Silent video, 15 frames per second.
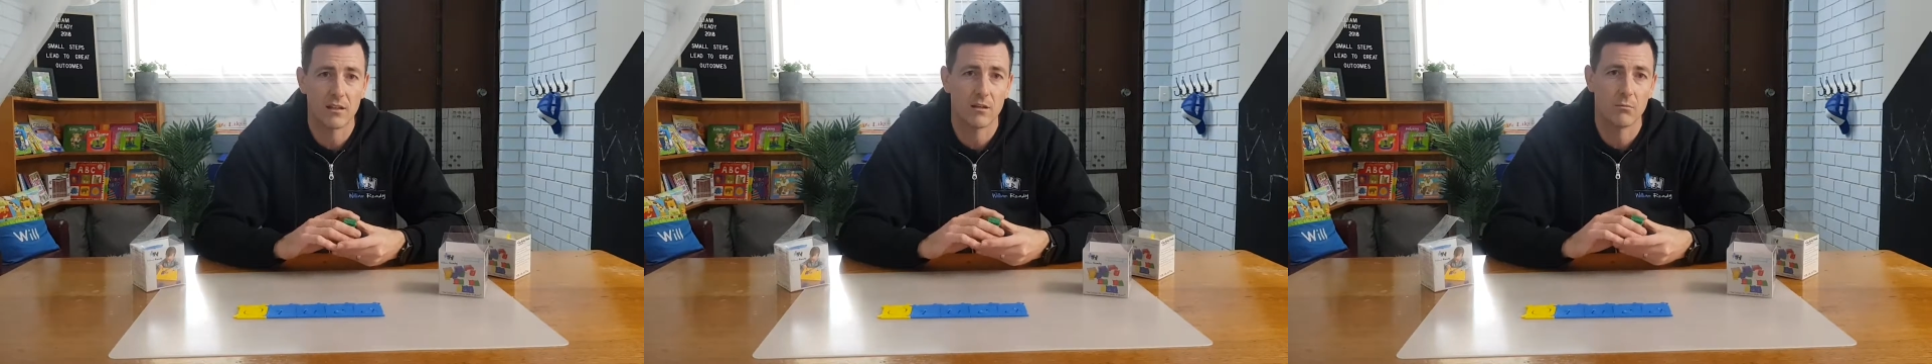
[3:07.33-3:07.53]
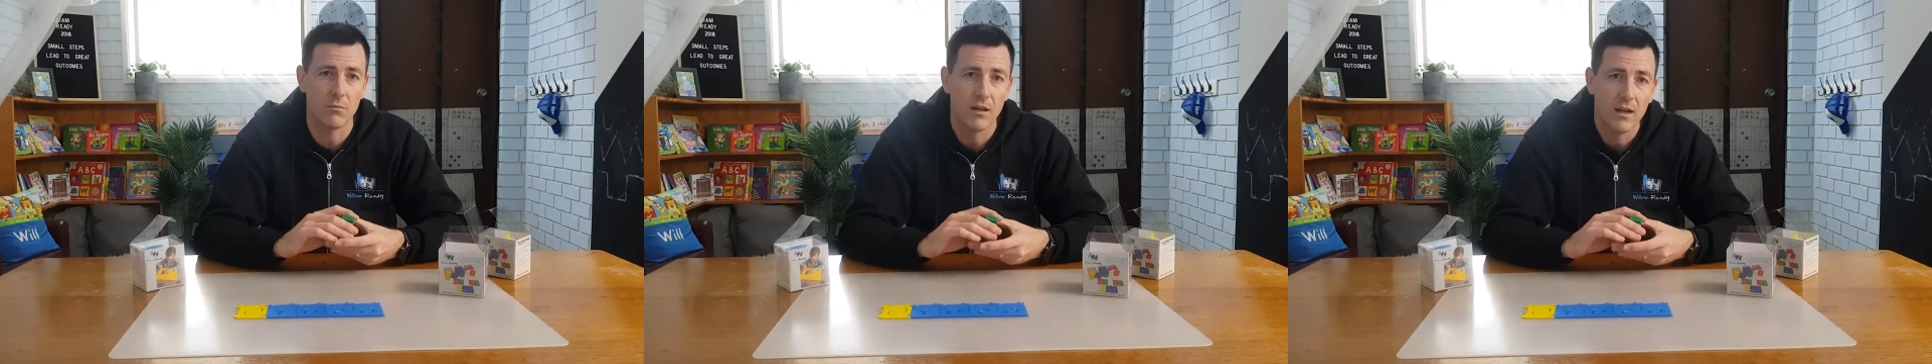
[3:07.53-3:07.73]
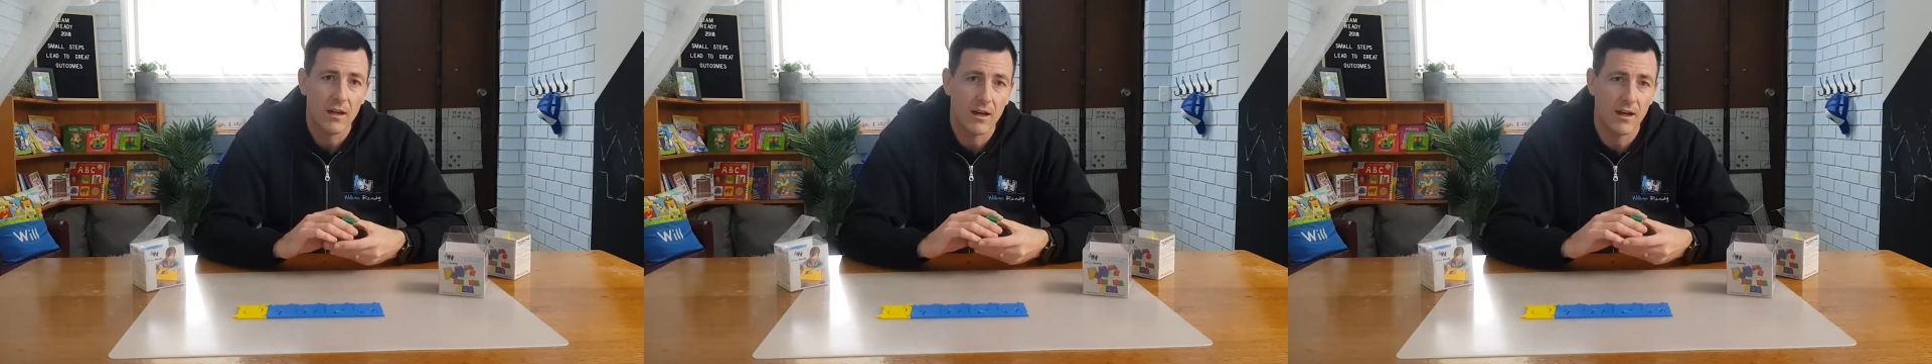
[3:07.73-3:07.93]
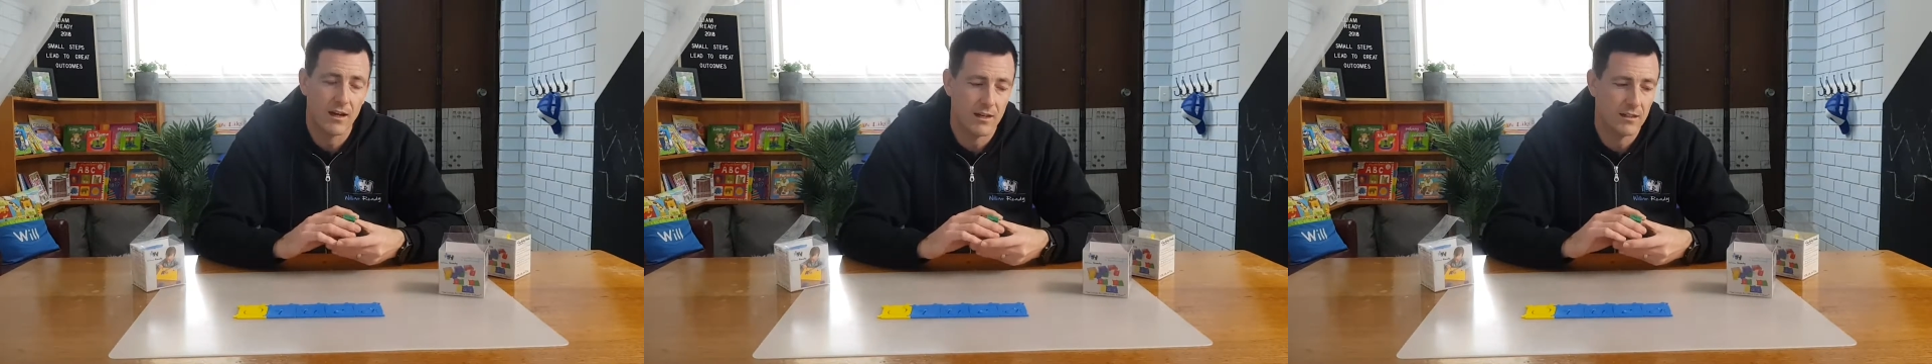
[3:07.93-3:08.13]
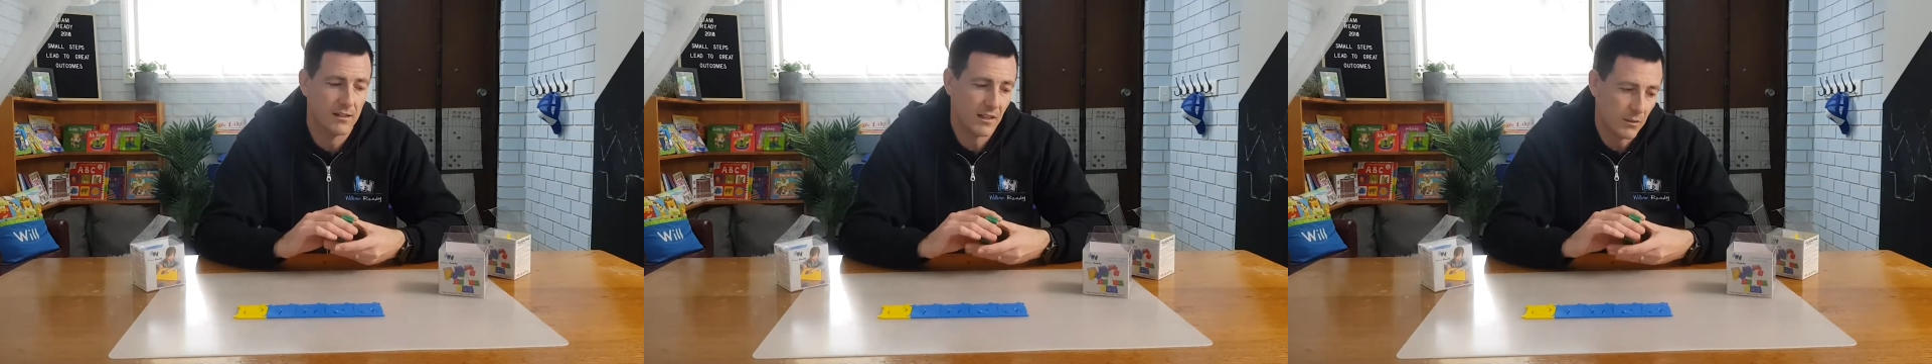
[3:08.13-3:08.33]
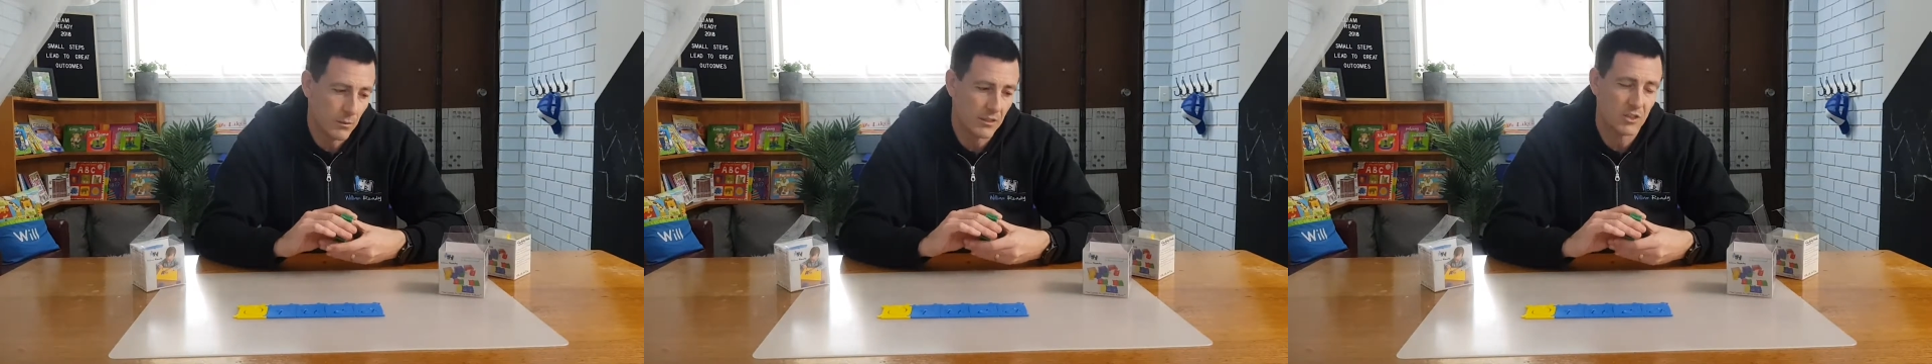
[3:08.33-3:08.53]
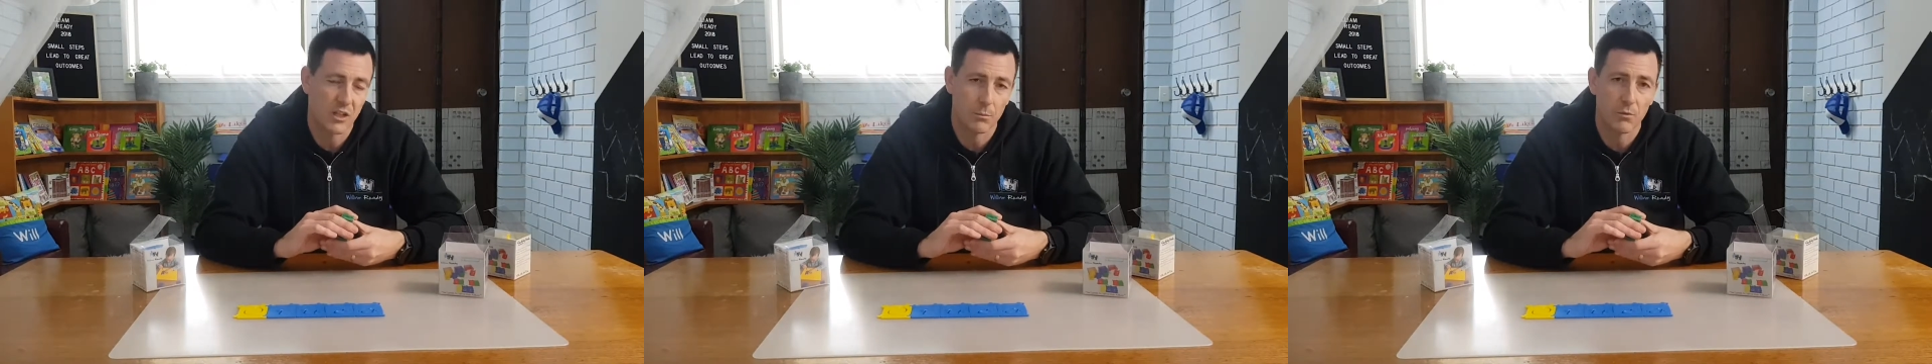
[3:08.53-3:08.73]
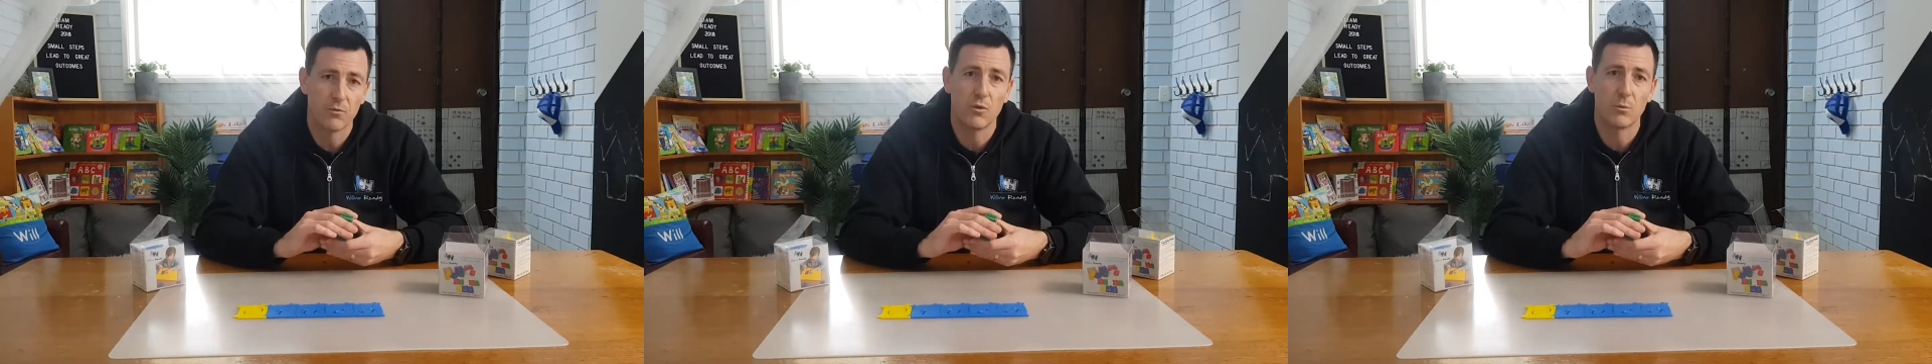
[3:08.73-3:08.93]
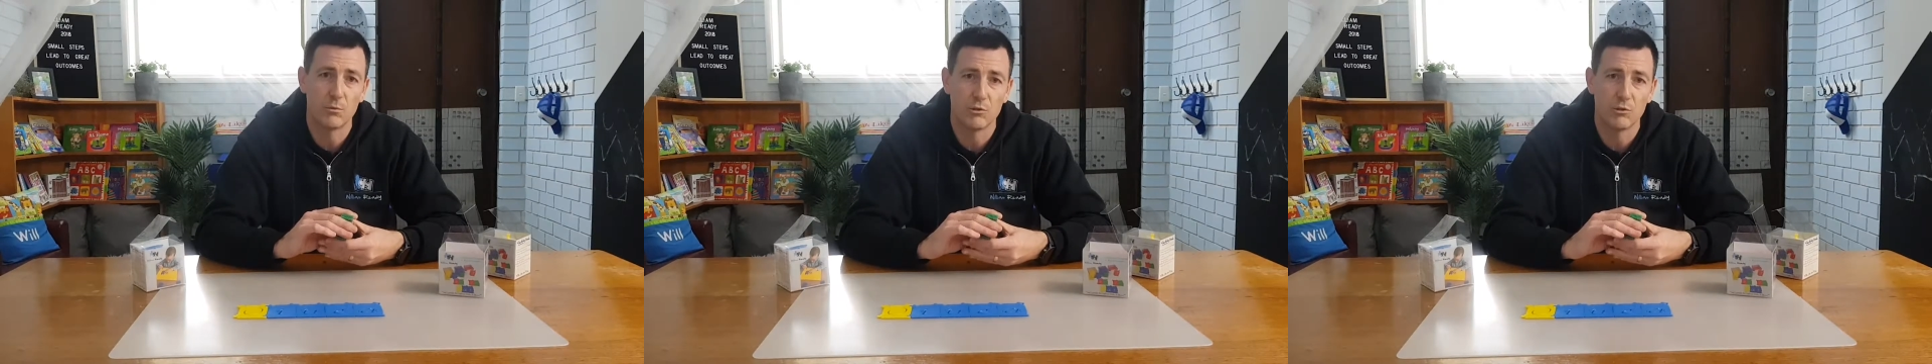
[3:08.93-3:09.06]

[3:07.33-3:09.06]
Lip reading: them in any way, shape or form.